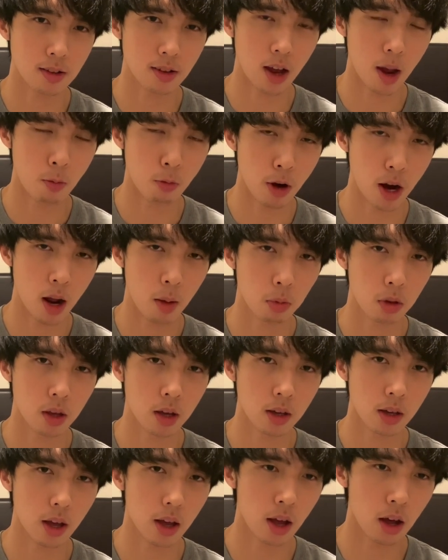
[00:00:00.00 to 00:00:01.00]
I'm
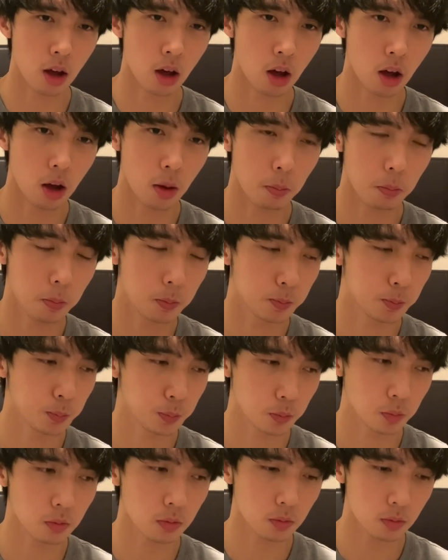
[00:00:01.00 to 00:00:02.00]
rambling. Um,
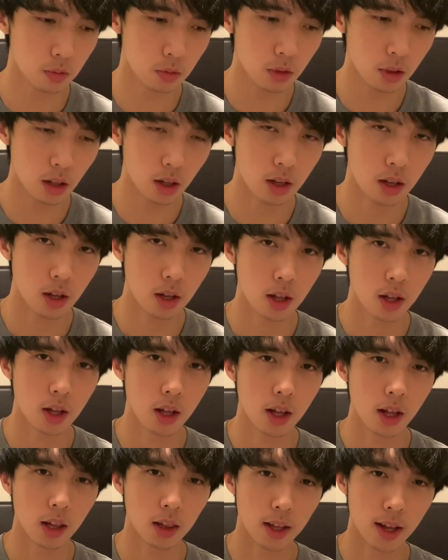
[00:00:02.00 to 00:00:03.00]

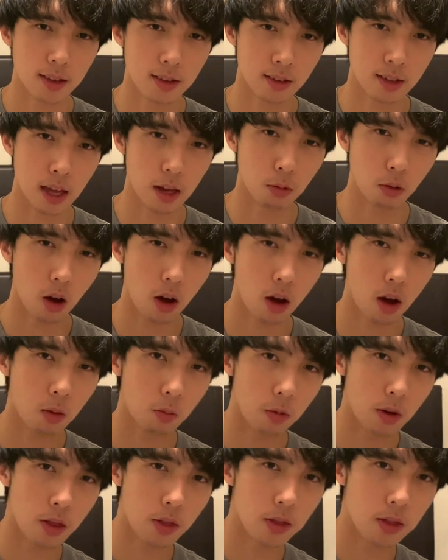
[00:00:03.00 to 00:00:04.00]
let's get on
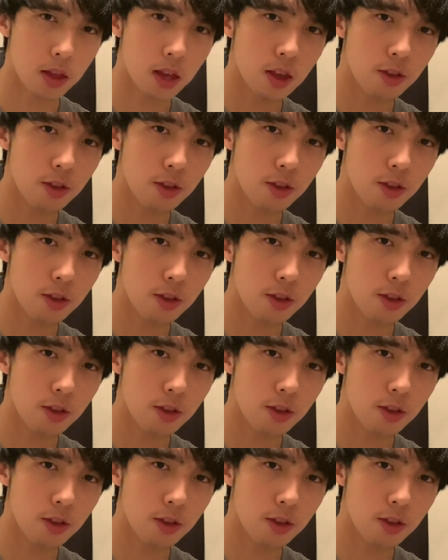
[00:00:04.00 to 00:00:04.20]
with the